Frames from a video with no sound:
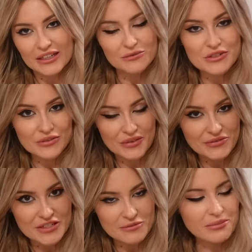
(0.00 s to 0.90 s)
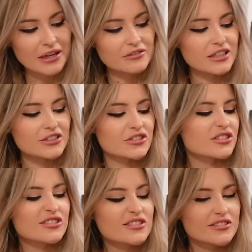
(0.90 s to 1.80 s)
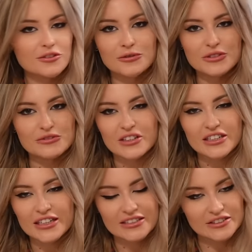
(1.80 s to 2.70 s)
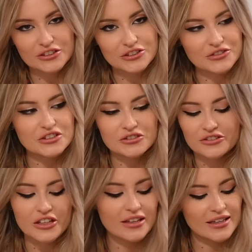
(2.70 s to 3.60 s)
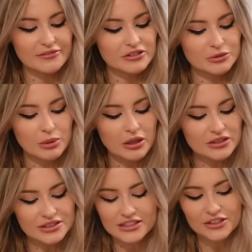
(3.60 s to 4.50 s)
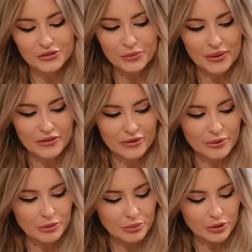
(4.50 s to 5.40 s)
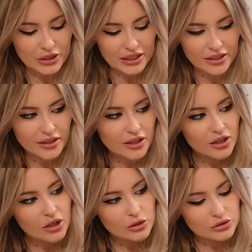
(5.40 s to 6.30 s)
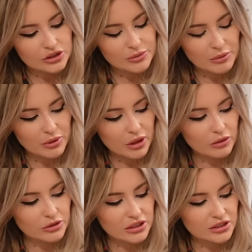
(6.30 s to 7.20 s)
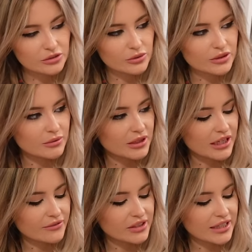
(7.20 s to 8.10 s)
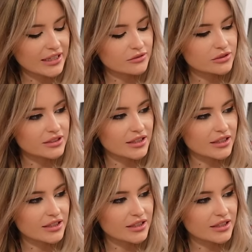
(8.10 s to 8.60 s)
That was £15 that I just thought was a really nice artificial lavender pot. I don't know whether I'm going to put it under my pergola or whether I'm going to have it in the house.